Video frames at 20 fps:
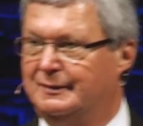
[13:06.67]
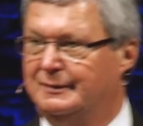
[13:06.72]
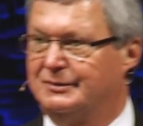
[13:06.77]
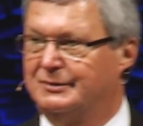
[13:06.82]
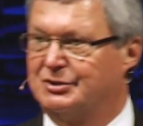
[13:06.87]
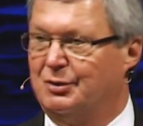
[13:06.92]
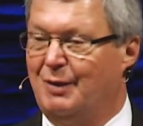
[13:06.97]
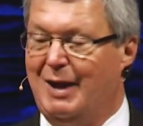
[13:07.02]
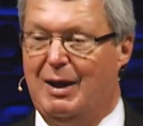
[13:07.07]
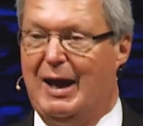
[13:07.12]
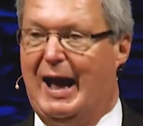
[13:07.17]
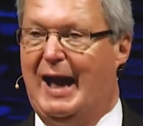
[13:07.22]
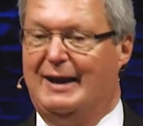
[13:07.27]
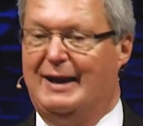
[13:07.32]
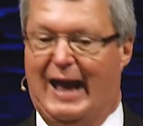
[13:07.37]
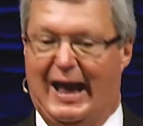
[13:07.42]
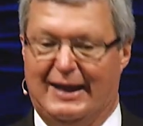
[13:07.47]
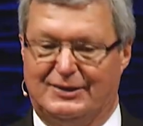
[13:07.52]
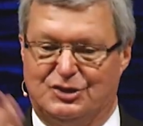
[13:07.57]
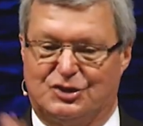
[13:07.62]
So
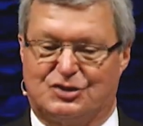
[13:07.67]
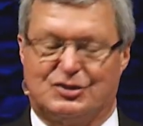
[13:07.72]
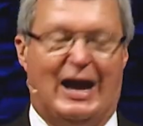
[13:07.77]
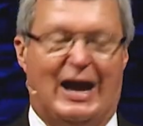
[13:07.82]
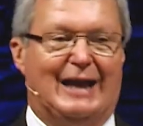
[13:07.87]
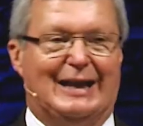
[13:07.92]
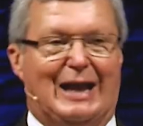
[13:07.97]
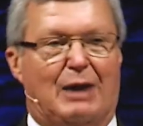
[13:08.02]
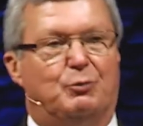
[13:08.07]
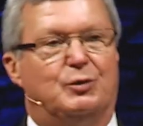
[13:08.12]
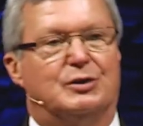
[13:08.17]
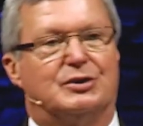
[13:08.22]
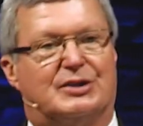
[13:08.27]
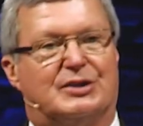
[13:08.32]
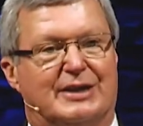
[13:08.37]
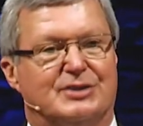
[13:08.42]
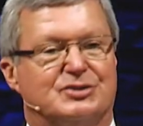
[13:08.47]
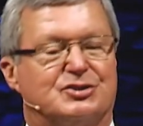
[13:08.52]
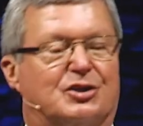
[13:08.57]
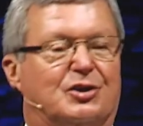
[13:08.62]
I, I, decided I wouldn't
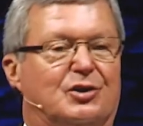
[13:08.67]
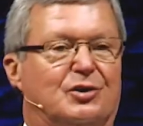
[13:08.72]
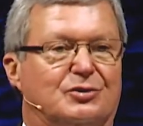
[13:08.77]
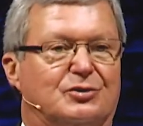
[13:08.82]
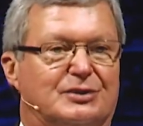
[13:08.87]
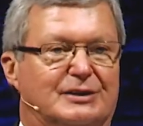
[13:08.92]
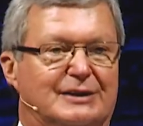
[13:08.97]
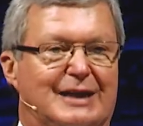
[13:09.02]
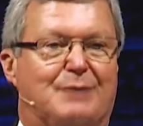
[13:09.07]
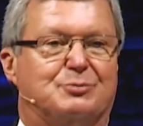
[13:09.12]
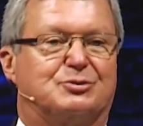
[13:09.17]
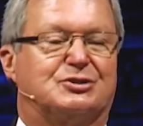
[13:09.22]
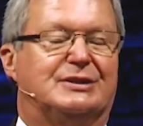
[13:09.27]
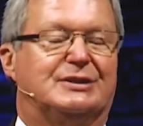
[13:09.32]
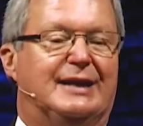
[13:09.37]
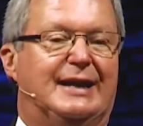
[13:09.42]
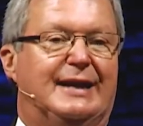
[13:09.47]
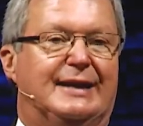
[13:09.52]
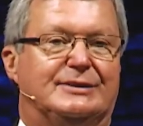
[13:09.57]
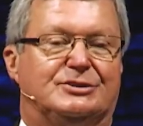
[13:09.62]
kiss a girl till I was
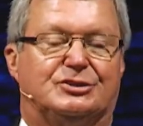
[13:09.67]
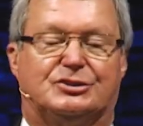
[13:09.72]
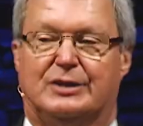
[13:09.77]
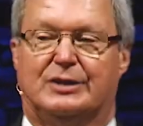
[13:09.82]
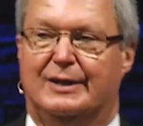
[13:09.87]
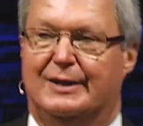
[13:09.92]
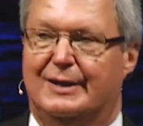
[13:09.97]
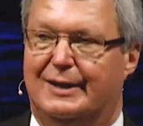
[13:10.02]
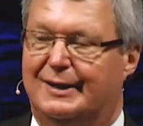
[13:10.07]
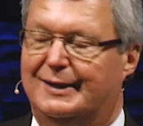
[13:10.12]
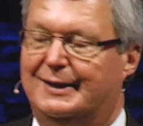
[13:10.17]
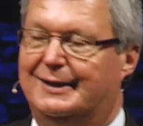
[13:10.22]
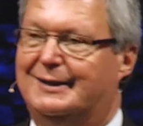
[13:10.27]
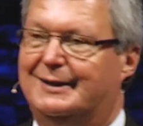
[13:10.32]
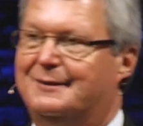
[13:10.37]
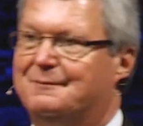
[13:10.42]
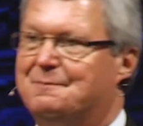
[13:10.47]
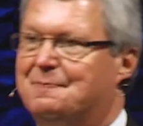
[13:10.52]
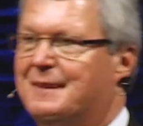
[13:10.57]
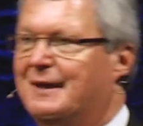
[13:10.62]
engaged.
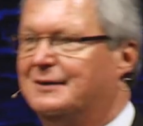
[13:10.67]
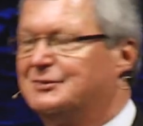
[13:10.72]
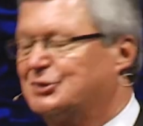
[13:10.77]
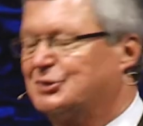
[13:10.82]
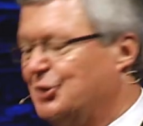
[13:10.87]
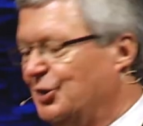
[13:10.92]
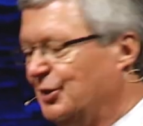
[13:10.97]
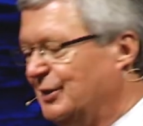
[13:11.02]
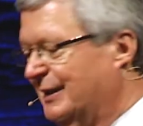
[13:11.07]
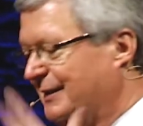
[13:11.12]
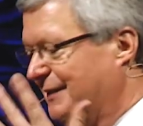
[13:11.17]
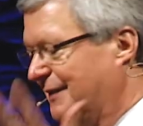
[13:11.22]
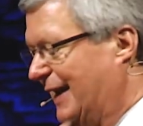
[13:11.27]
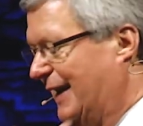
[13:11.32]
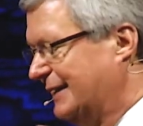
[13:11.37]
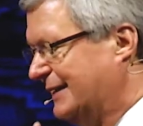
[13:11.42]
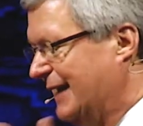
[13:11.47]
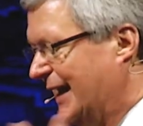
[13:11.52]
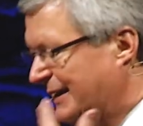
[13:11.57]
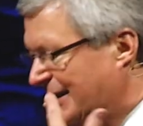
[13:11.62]
Uh, this girl that I
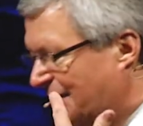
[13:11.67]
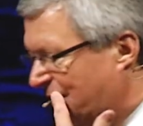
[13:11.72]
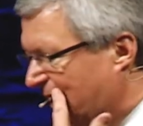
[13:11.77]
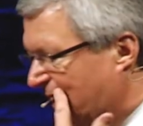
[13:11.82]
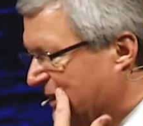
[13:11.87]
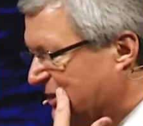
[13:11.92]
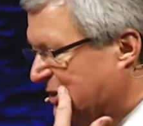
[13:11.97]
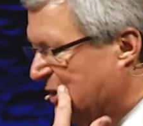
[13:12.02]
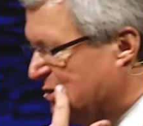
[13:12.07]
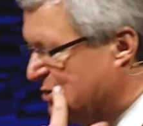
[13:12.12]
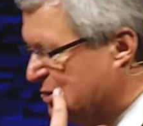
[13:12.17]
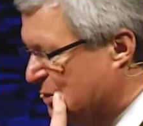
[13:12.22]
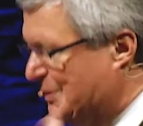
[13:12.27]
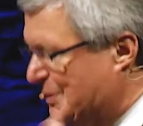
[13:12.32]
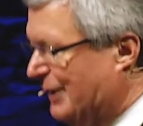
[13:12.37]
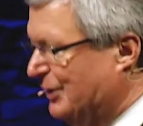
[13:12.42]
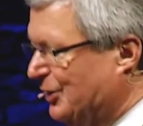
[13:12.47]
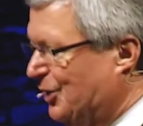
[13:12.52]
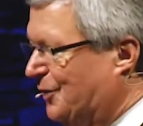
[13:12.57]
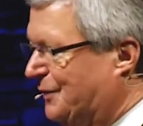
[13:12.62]
dated, I think I told you
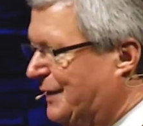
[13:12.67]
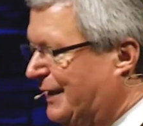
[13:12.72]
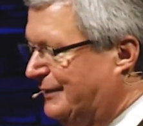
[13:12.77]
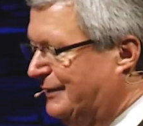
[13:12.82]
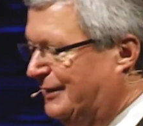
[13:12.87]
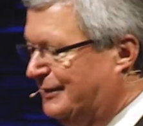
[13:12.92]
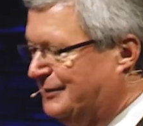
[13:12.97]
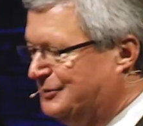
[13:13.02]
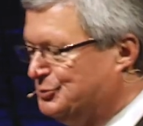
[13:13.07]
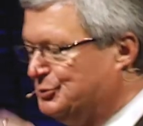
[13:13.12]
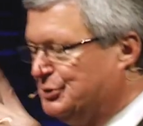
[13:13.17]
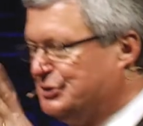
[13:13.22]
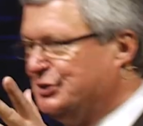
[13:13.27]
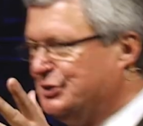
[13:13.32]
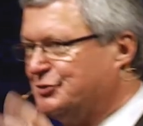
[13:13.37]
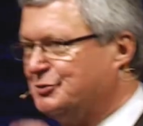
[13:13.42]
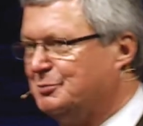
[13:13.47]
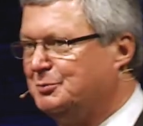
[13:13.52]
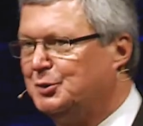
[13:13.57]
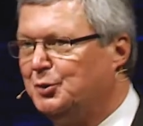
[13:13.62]
about her, that, she
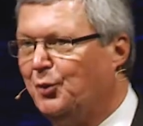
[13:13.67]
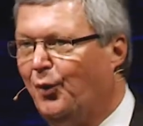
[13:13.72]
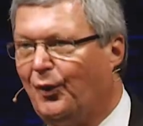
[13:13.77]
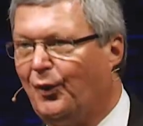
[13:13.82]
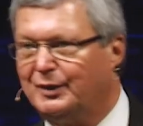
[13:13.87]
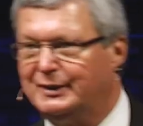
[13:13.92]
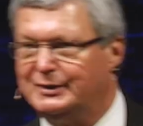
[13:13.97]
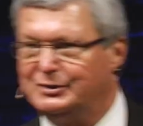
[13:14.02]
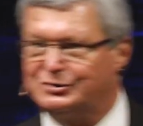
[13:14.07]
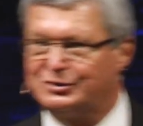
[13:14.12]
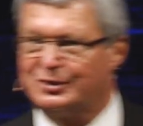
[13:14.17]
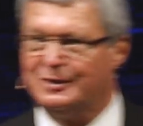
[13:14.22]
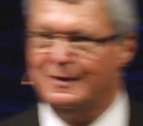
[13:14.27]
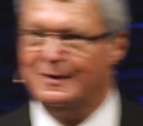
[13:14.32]
was from New Orleans.